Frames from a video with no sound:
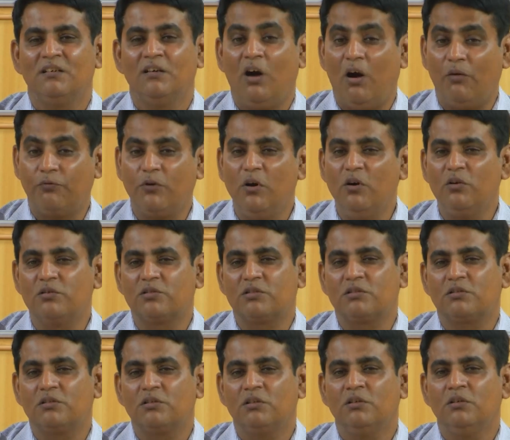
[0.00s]
Of
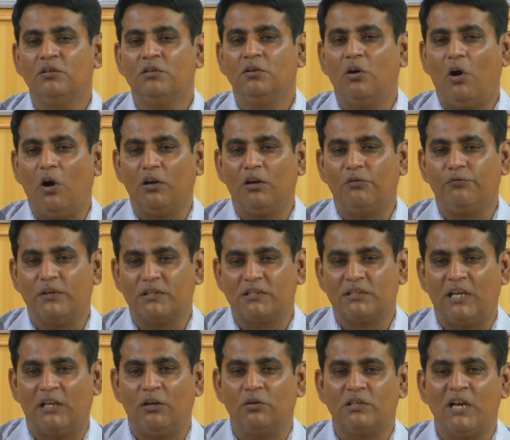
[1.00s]
course, all of us
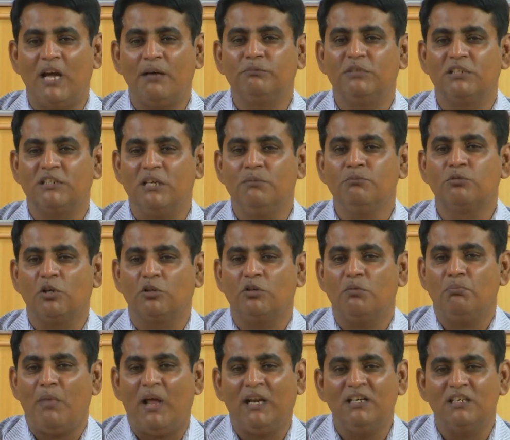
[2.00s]
cannot have the same sort of
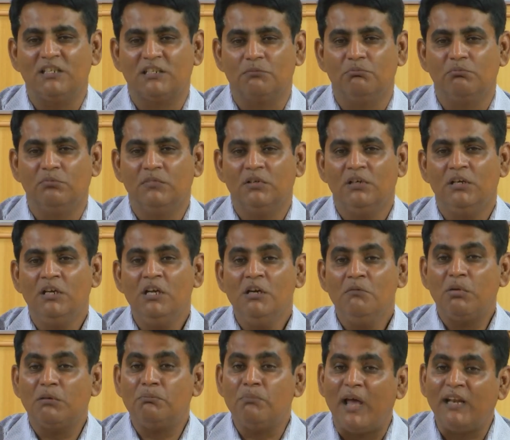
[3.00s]
mannerism,
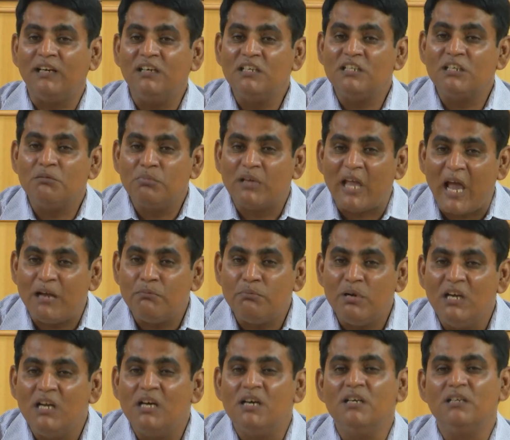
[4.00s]
but mannerism can be
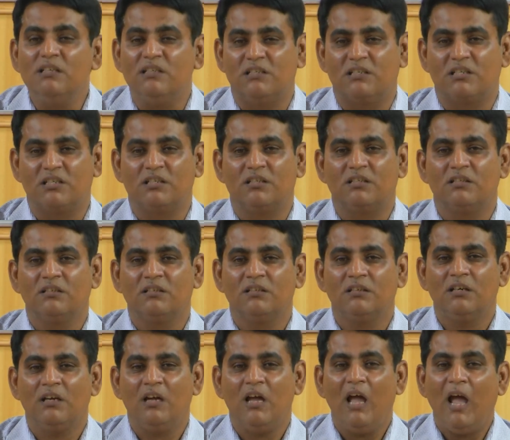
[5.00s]
learnt.
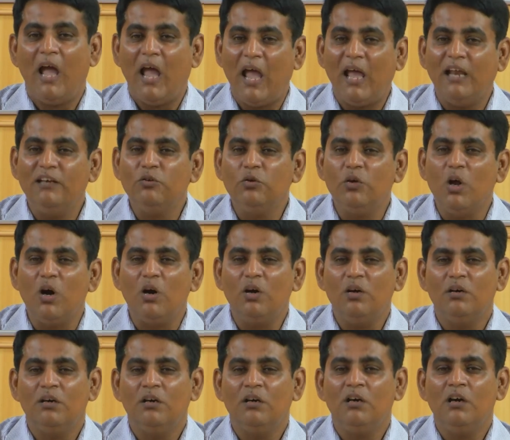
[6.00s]
And you know
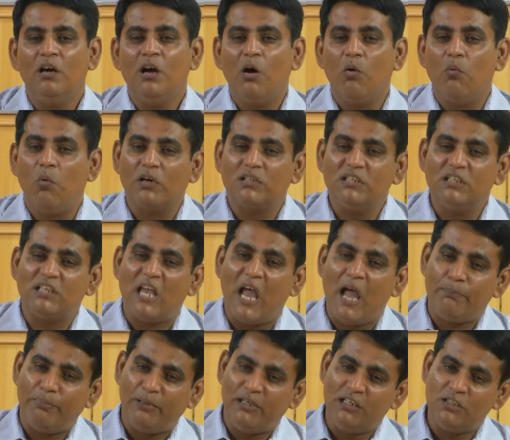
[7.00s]
what is
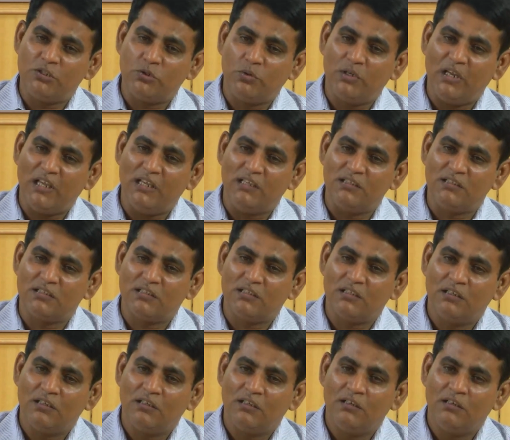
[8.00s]
happening today is,
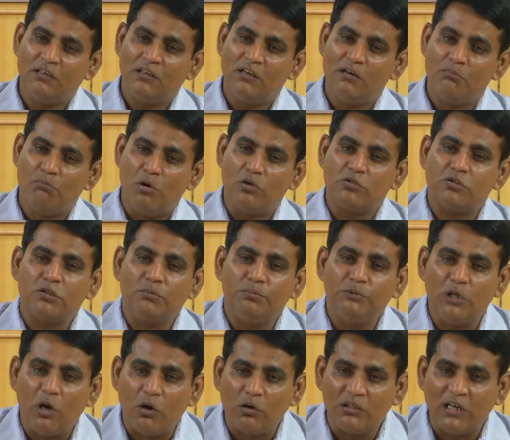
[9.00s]
most of
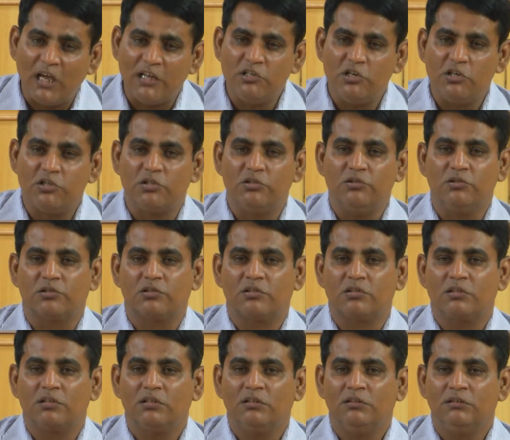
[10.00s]
the
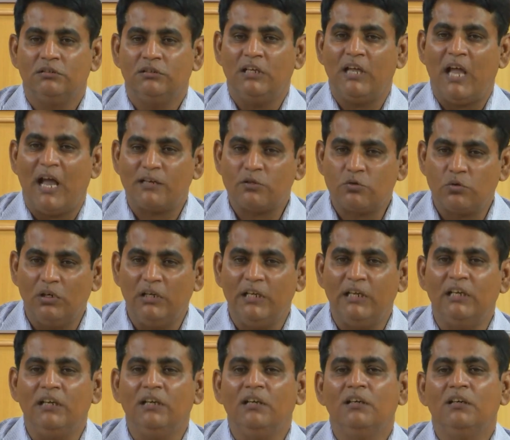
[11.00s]
organizations, they
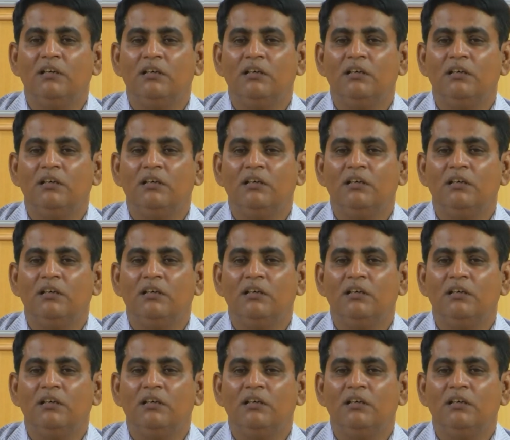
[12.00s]
actually